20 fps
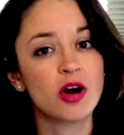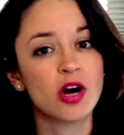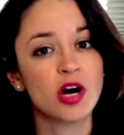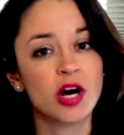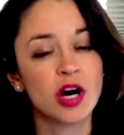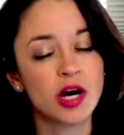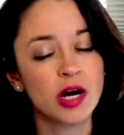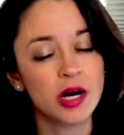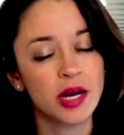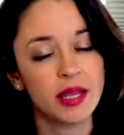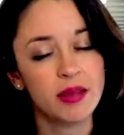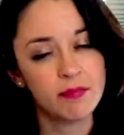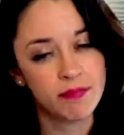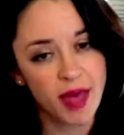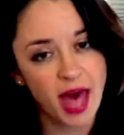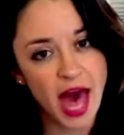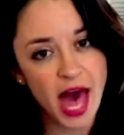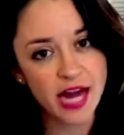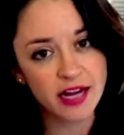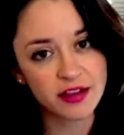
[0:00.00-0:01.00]
Her
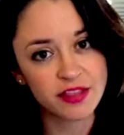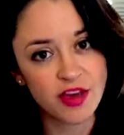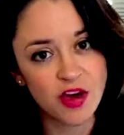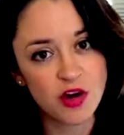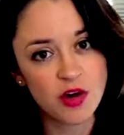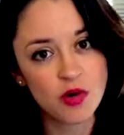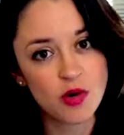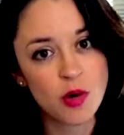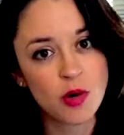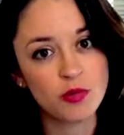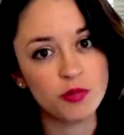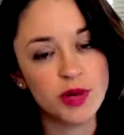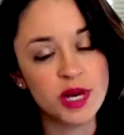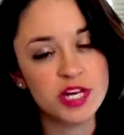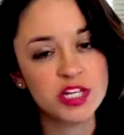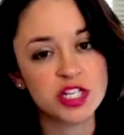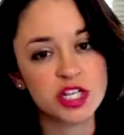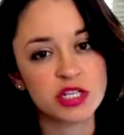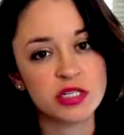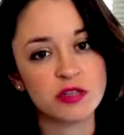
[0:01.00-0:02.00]
impact, though,
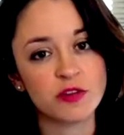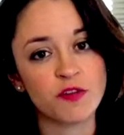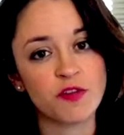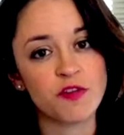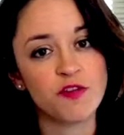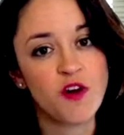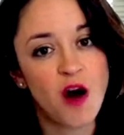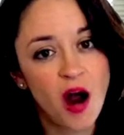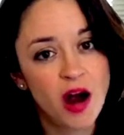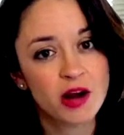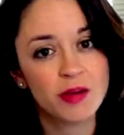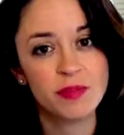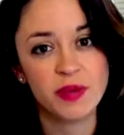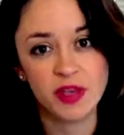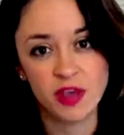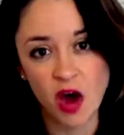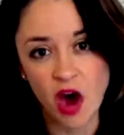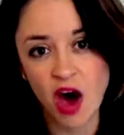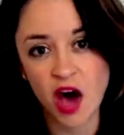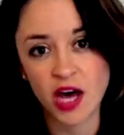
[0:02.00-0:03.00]
reaches far
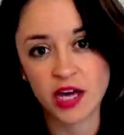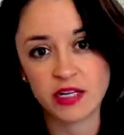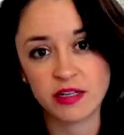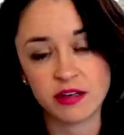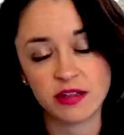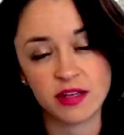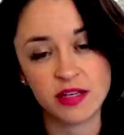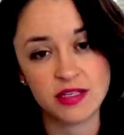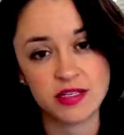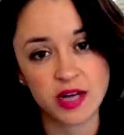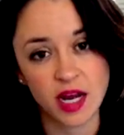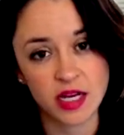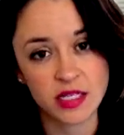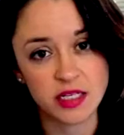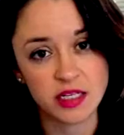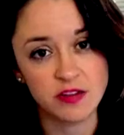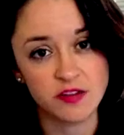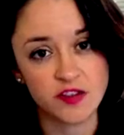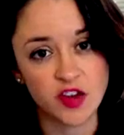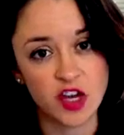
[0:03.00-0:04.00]
beyond these 19